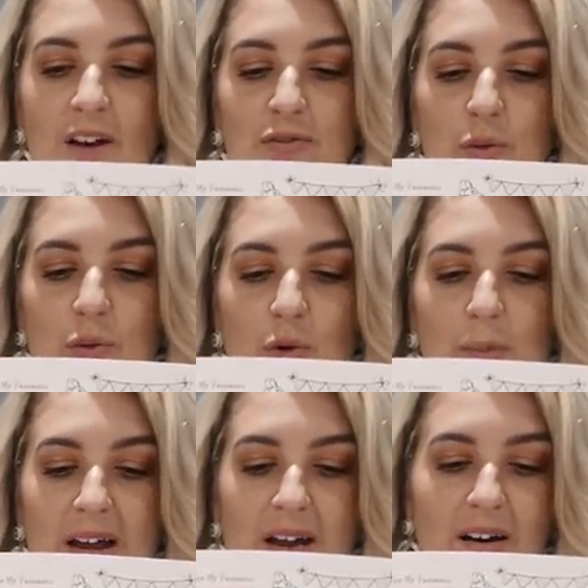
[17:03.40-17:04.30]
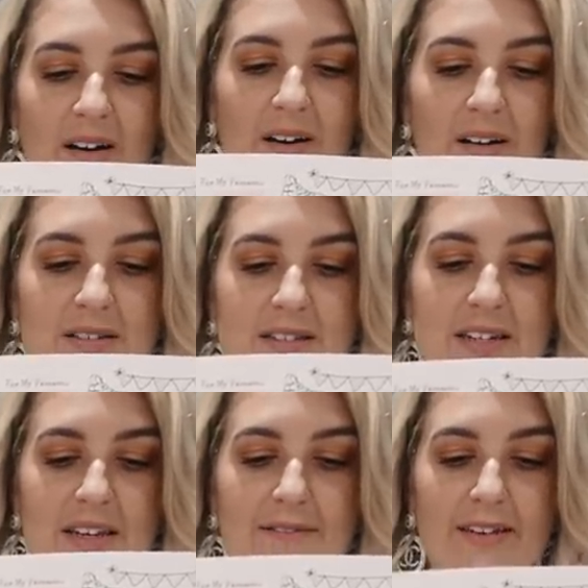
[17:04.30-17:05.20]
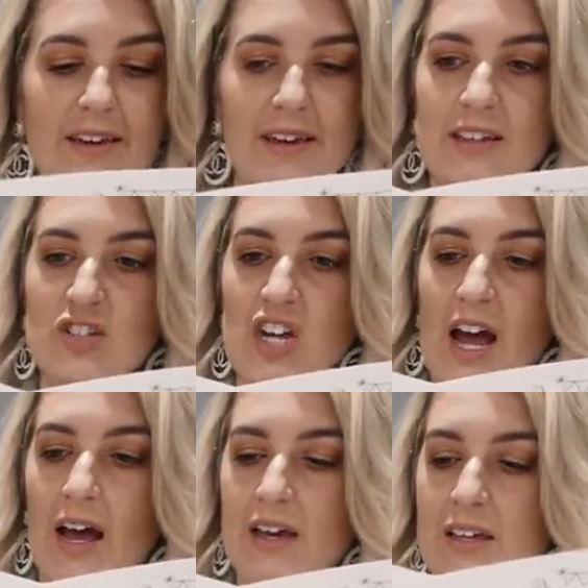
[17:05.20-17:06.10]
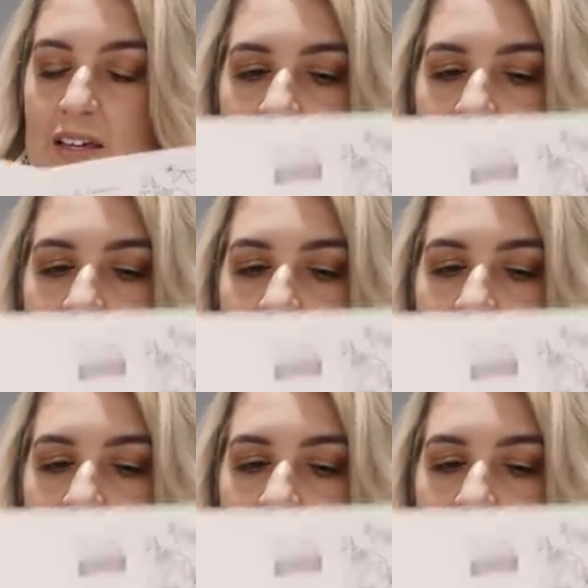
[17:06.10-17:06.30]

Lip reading: Love you with all my heart, Stevie, Jack.